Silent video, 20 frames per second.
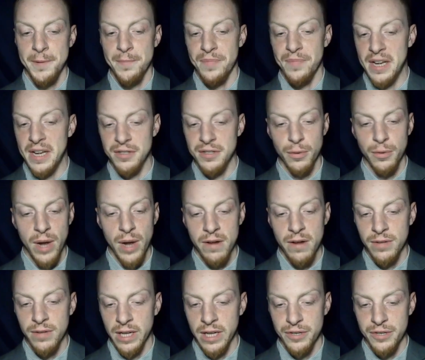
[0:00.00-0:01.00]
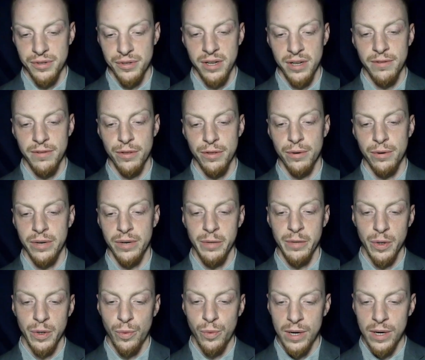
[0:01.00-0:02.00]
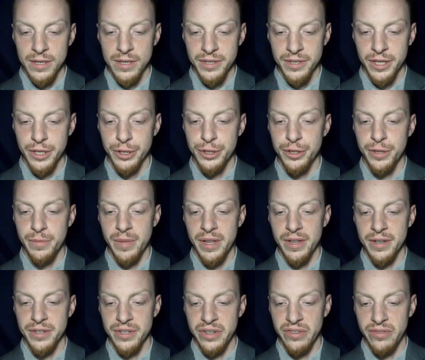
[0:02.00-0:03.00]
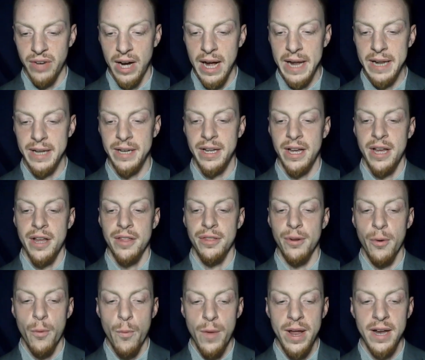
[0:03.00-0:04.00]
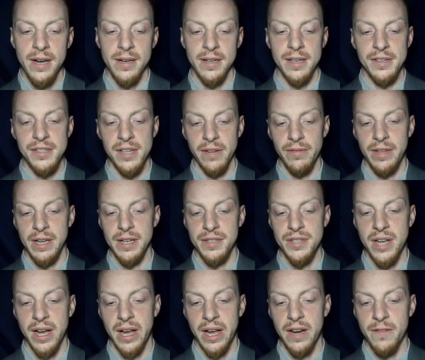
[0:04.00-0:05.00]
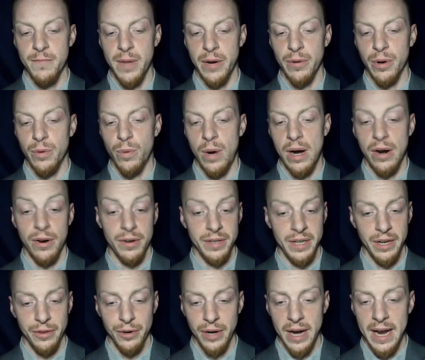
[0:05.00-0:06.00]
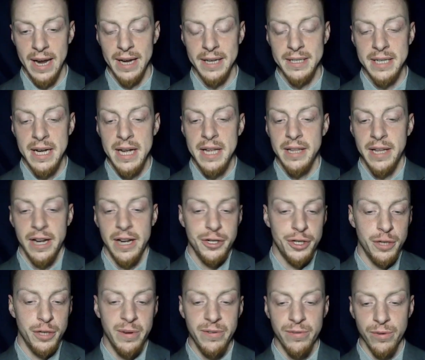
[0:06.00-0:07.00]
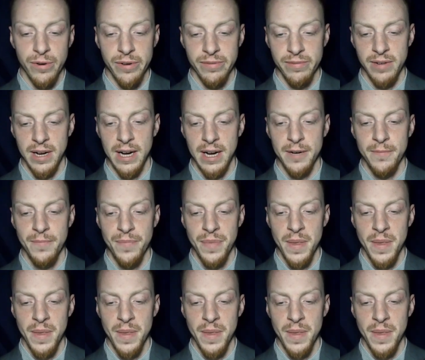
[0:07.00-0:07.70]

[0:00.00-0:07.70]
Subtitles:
As the weight of the legislative authority requires that it should be thus divided, the weakness of the executive may require, on the other hand, that it should be fortified.